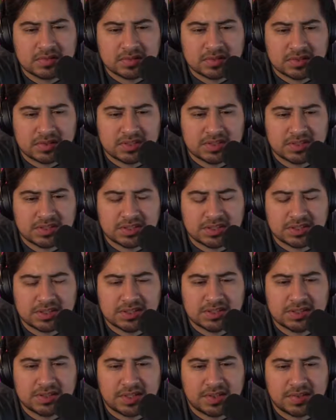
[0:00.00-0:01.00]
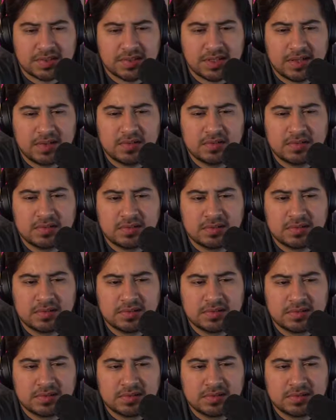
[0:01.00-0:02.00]
What, they're just in the tunnel now?
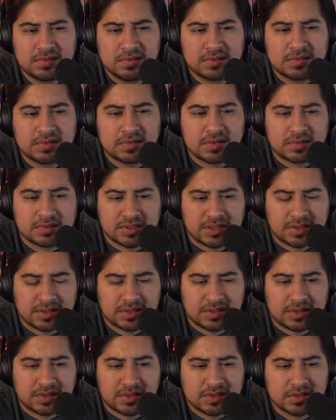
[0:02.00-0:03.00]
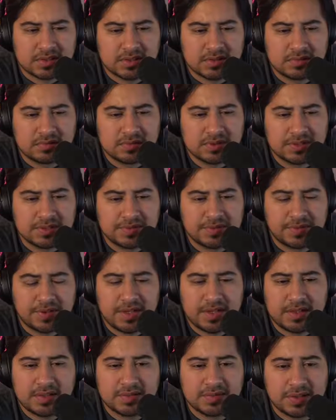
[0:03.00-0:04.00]
Oh yeah, they are. What are you
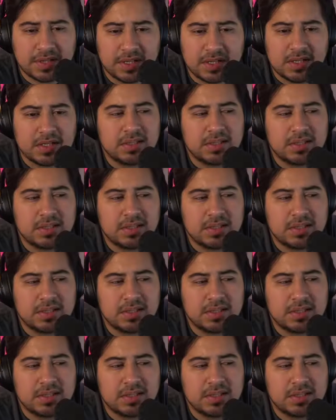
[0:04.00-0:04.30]
afraid of?